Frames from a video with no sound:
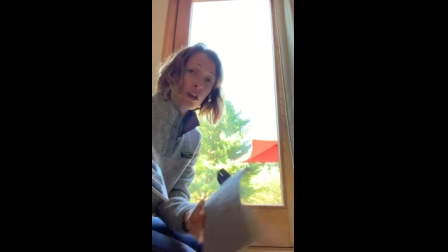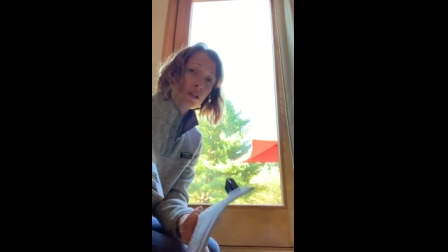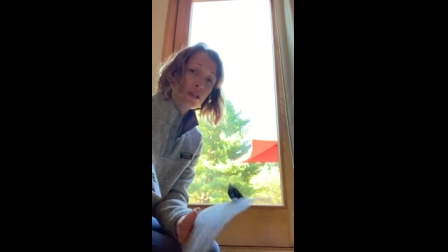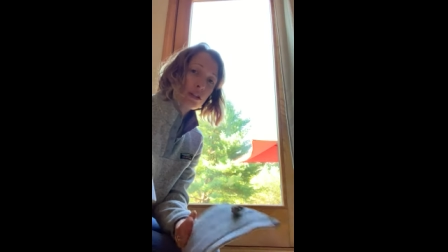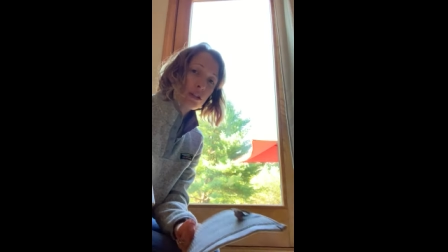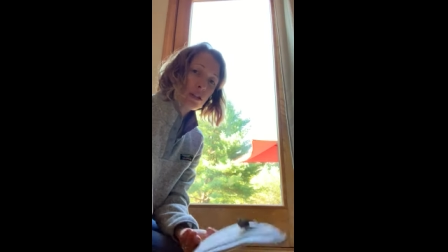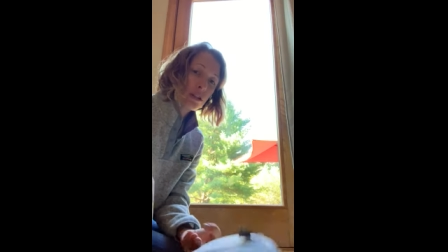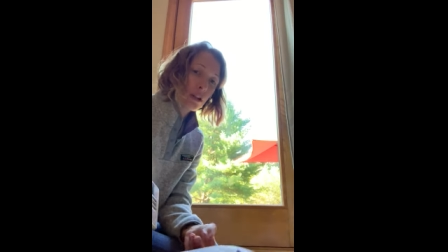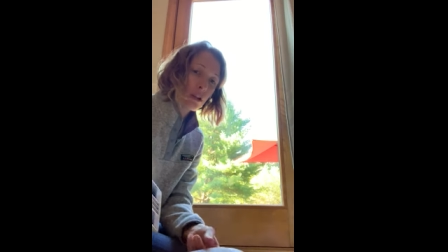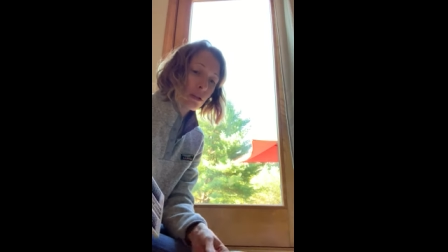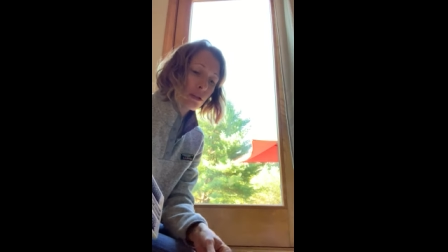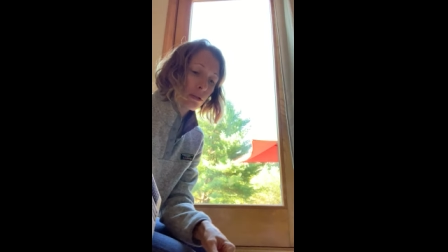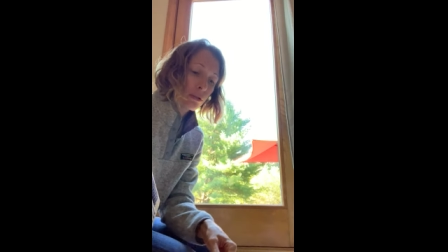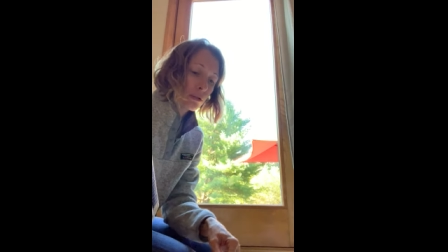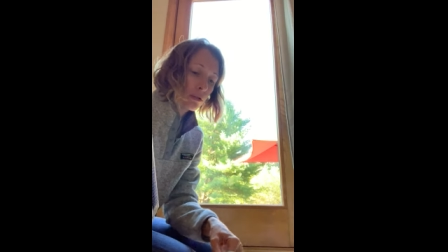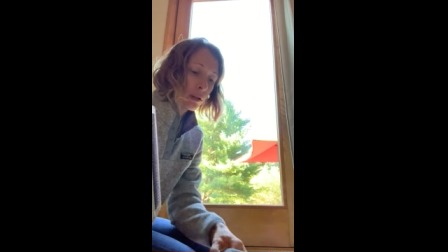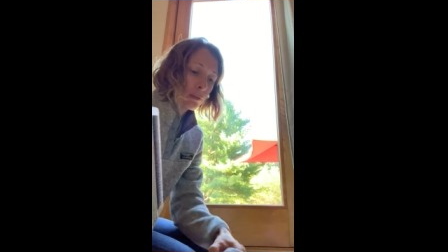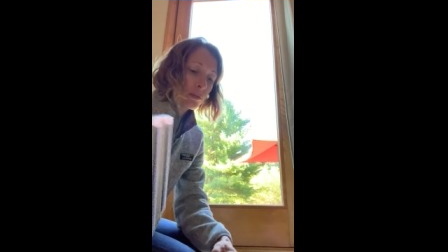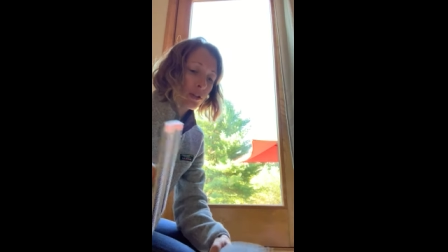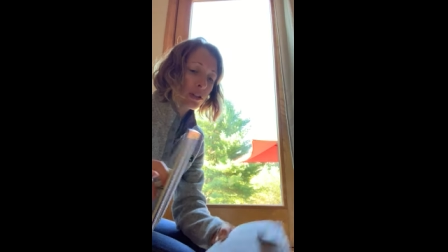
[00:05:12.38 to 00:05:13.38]

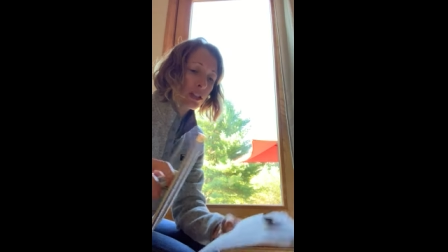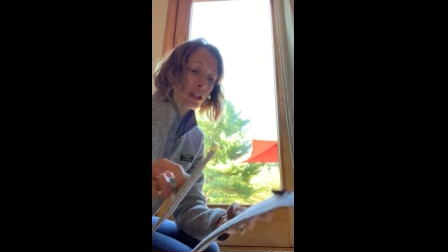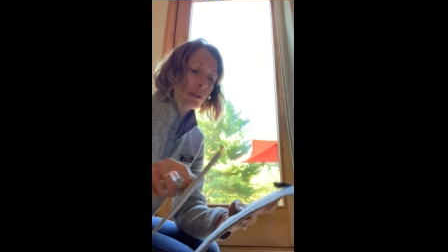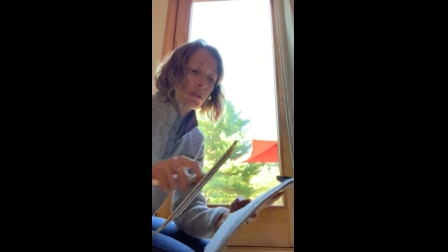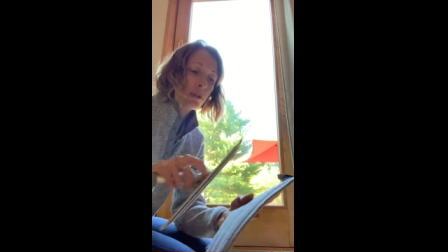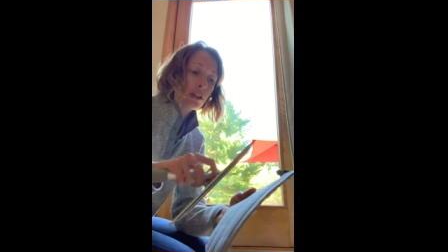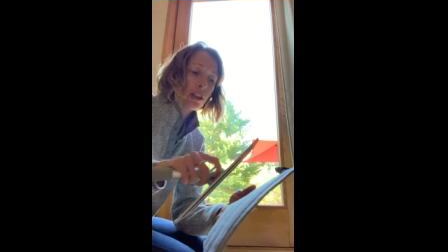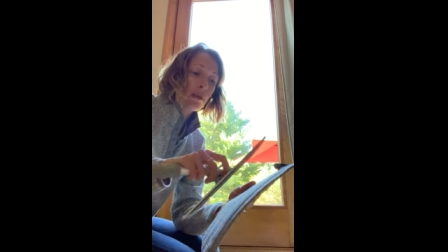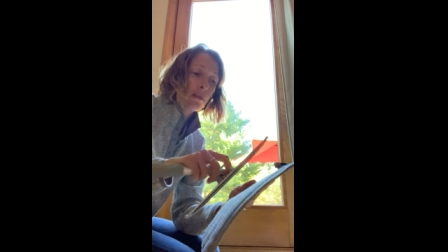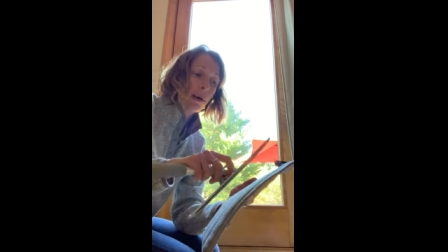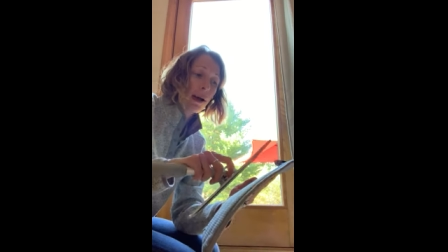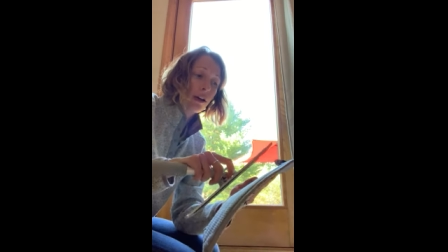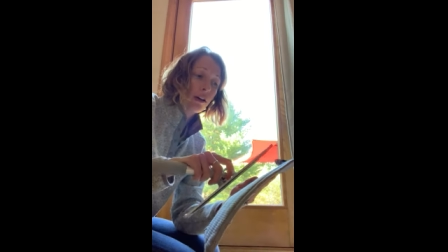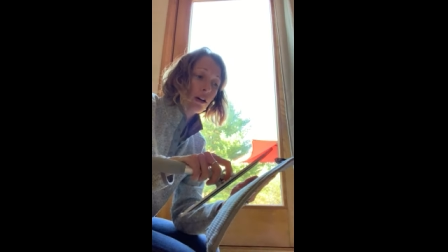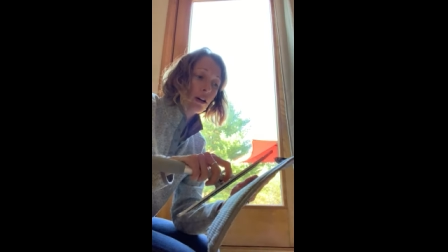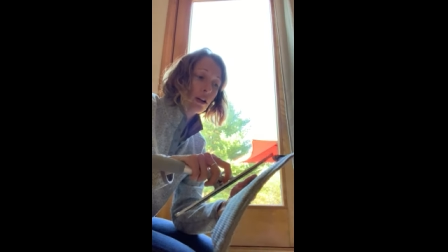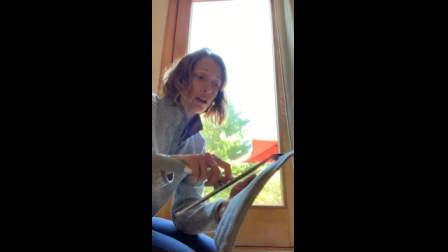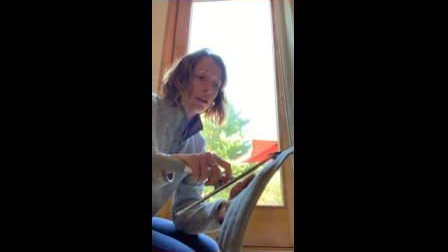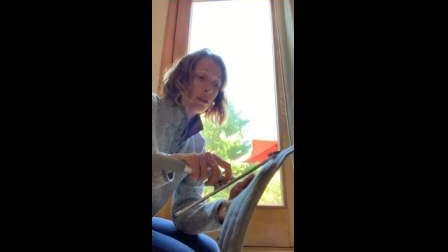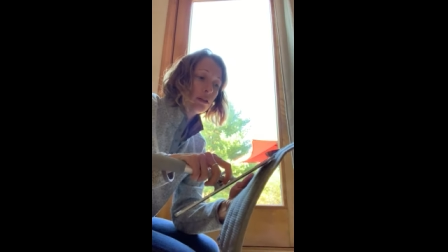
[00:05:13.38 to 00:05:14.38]
So I'm just gonna put that back
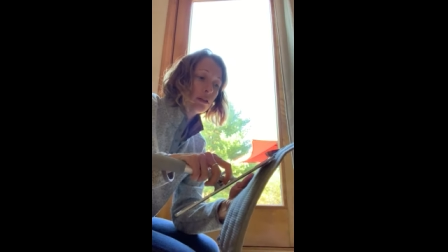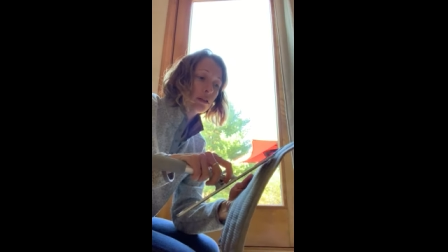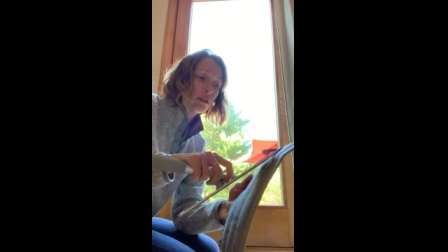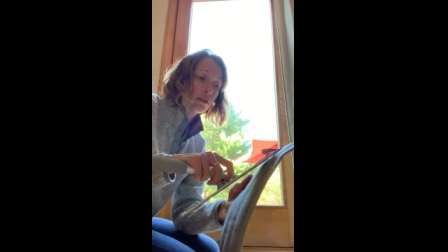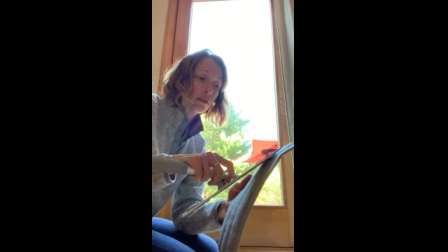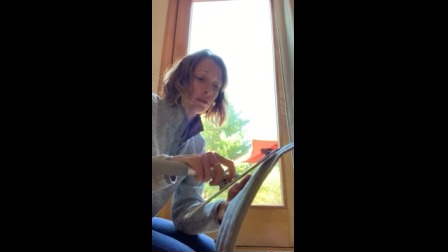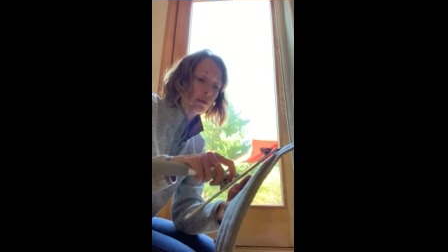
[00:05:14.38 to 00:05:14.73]
on.